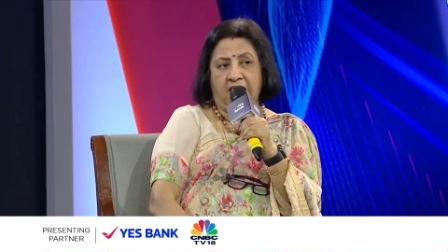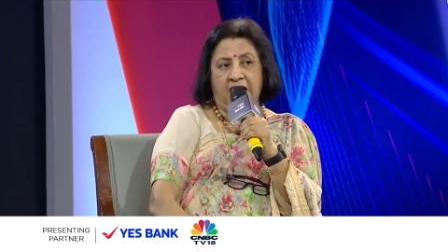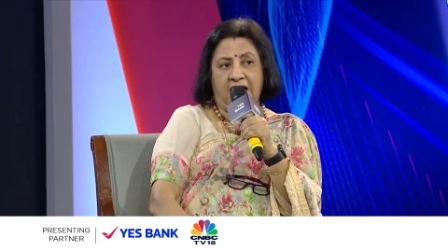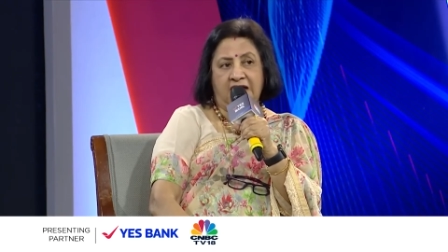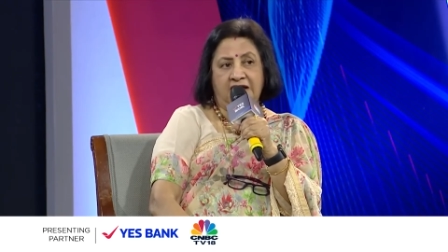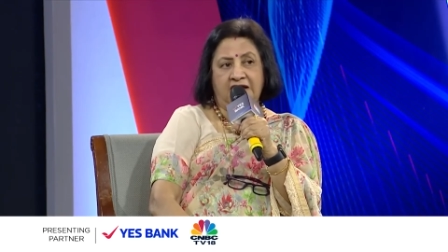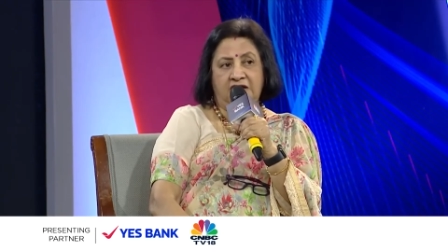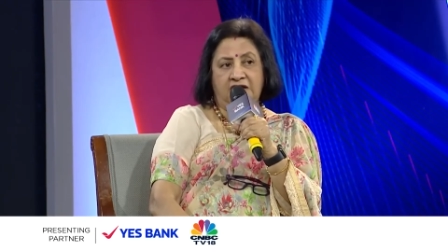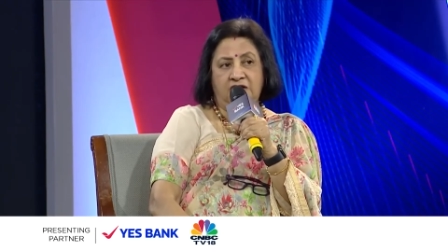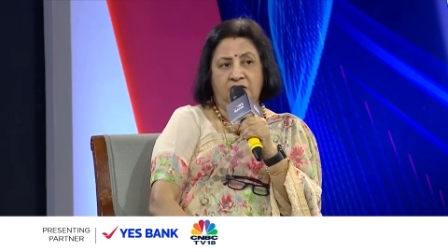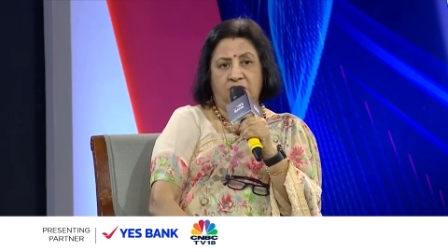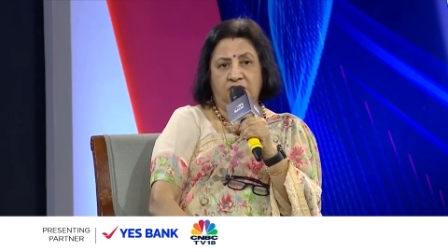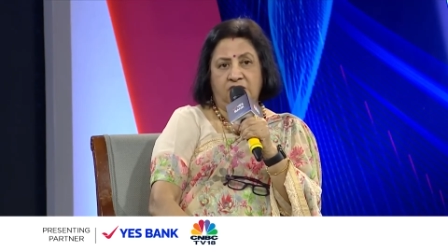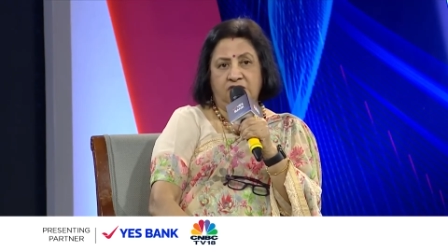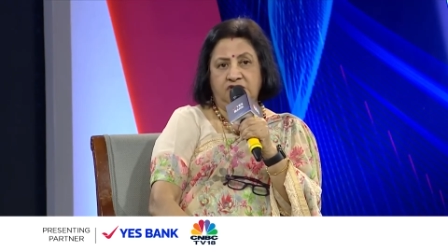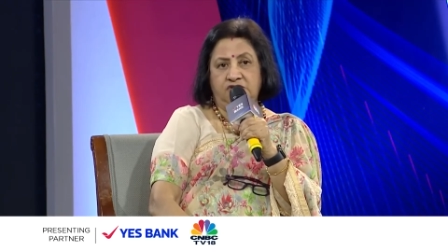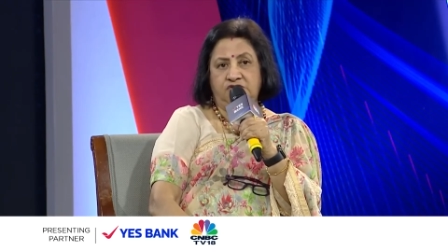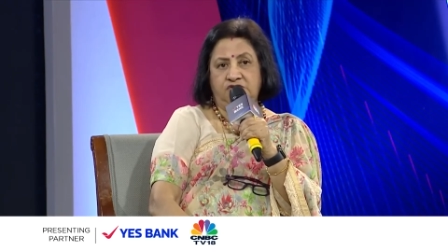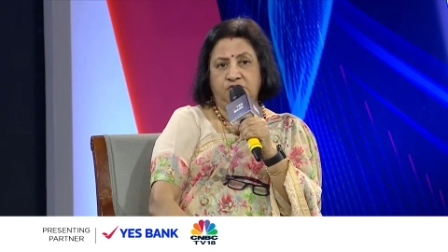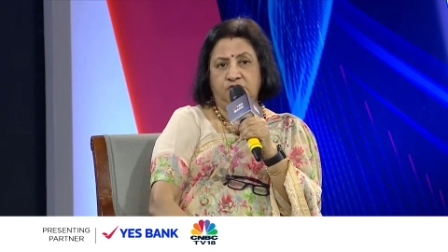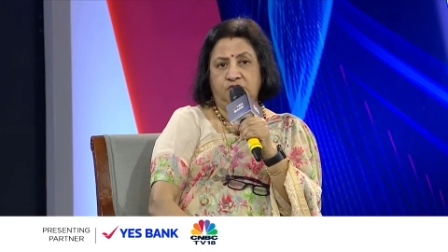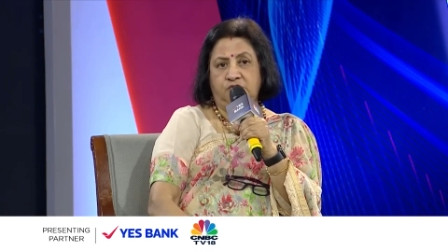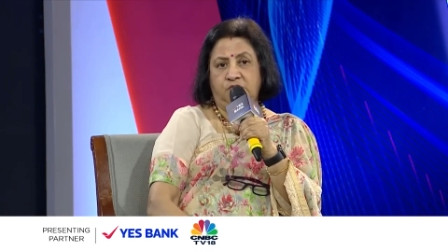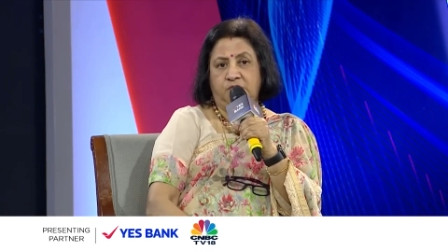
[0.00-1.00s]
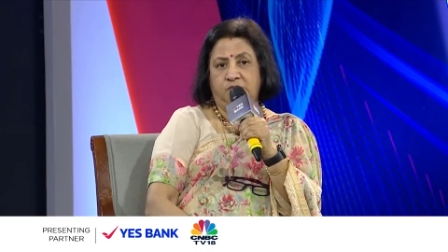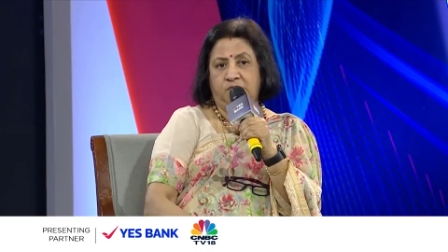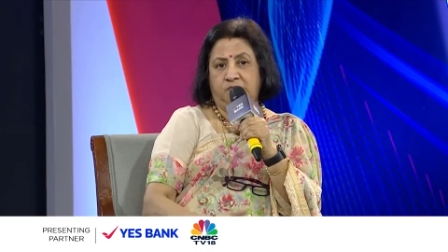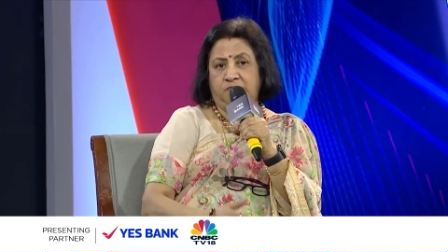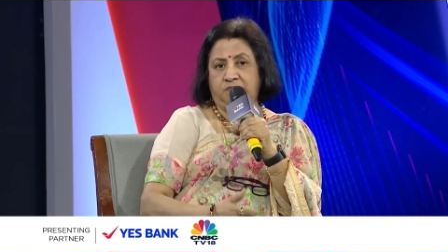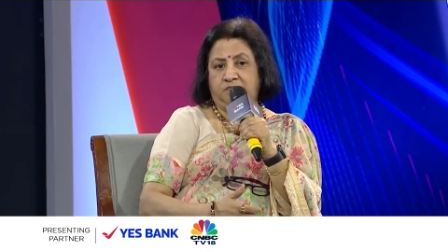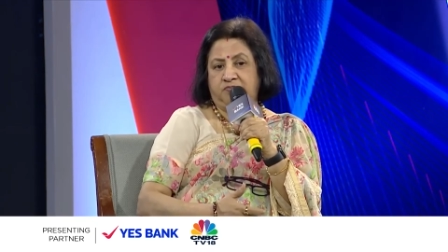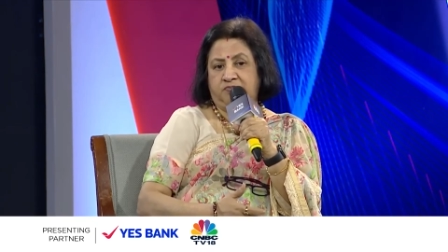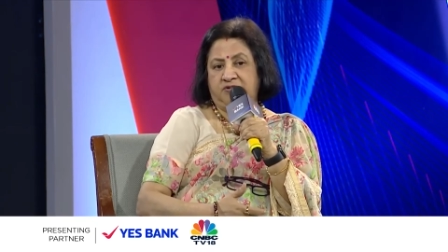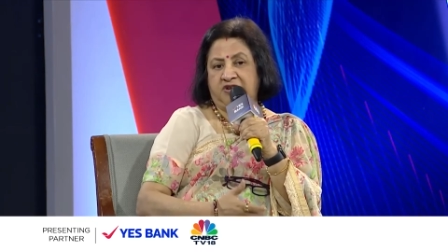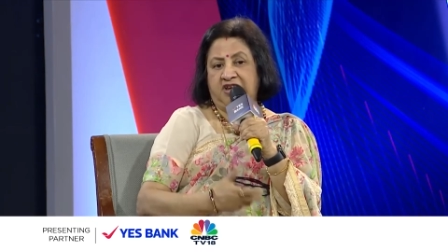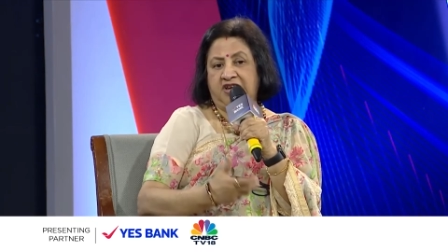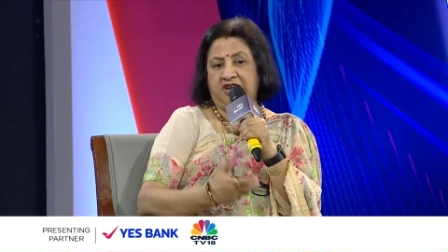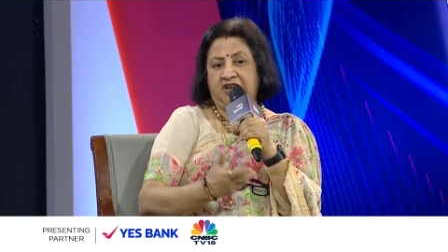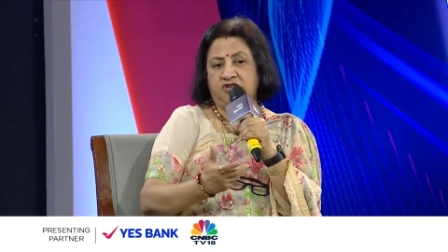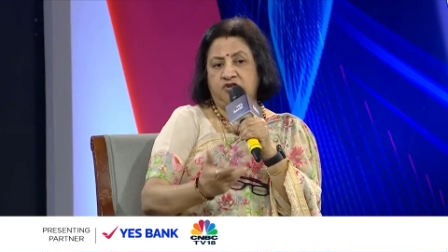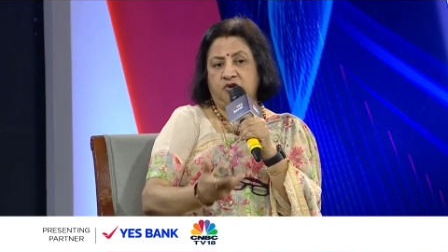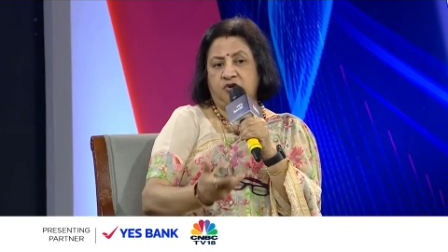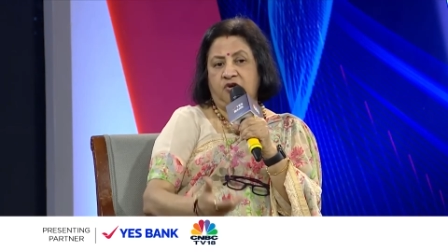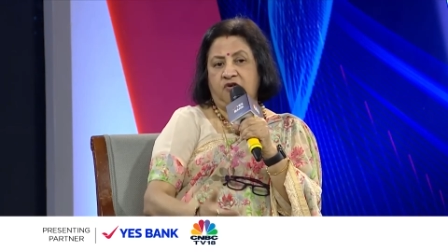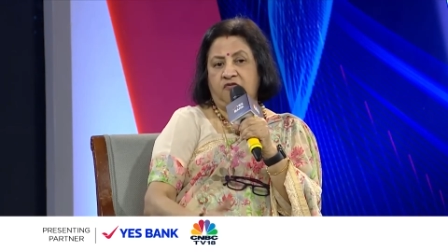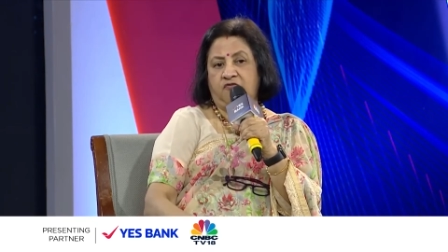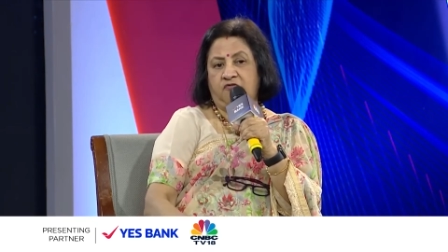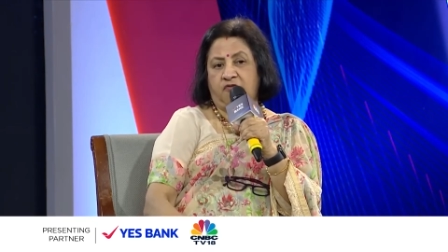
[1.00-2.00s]
And in order to take
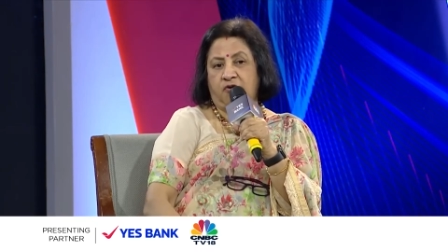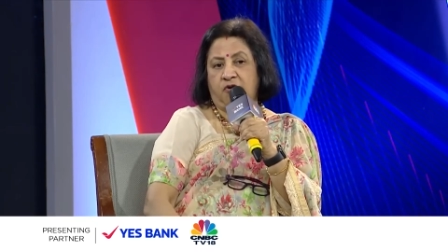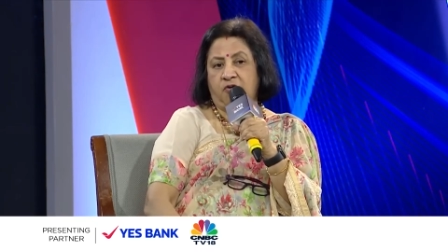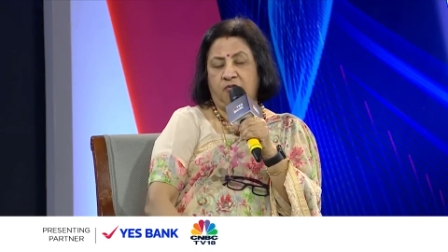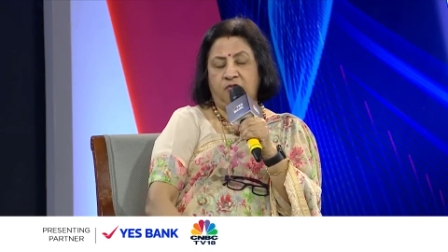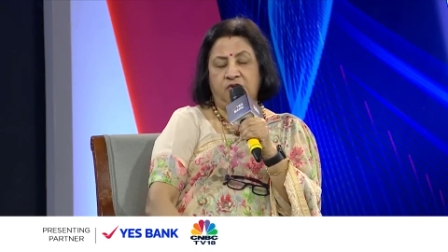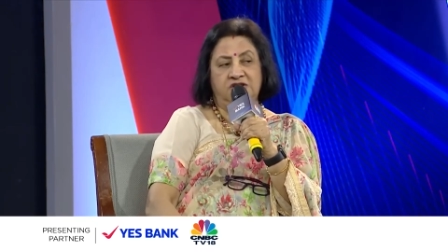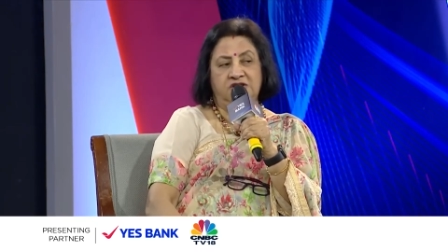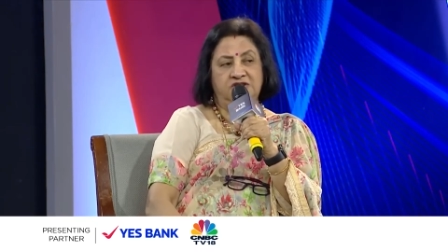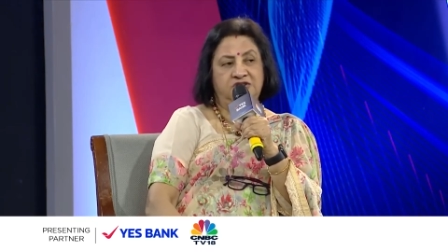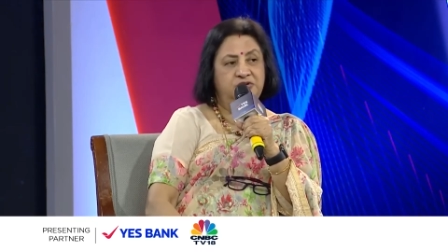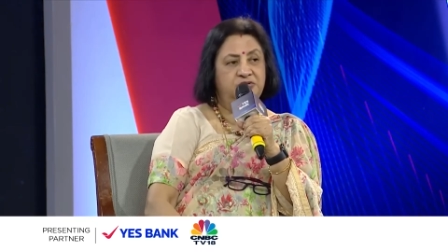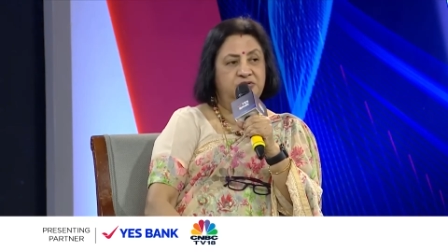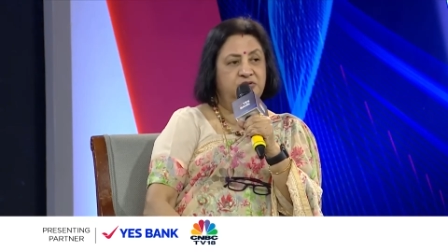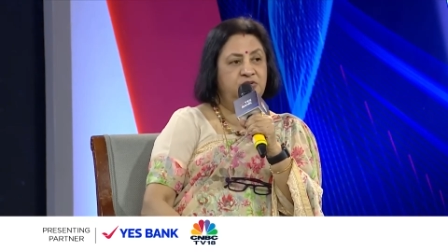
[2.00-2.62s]
it all forward,